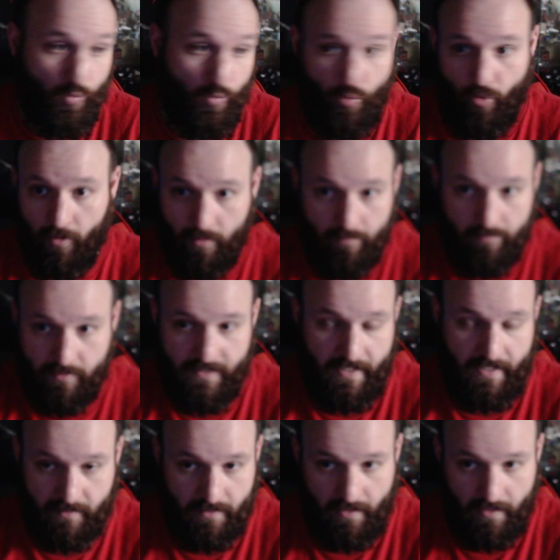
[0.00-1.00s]
or
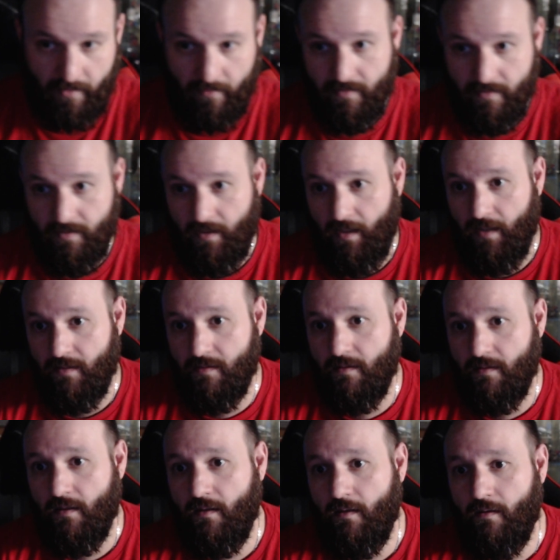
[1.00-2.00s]
testing in this case.
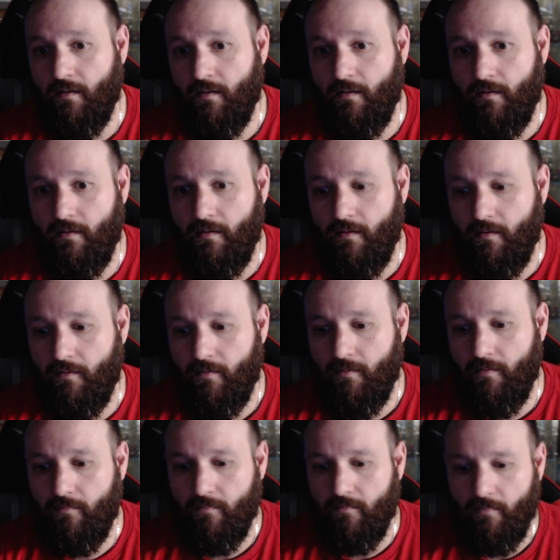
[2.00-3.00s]

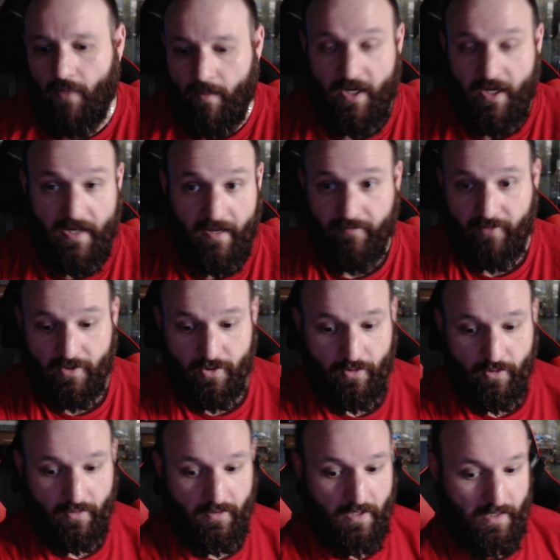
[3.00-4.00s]
I might have to
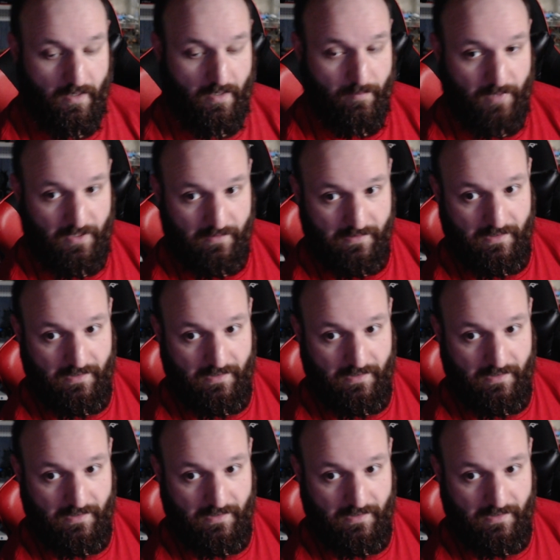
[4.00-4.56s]
turn a light on because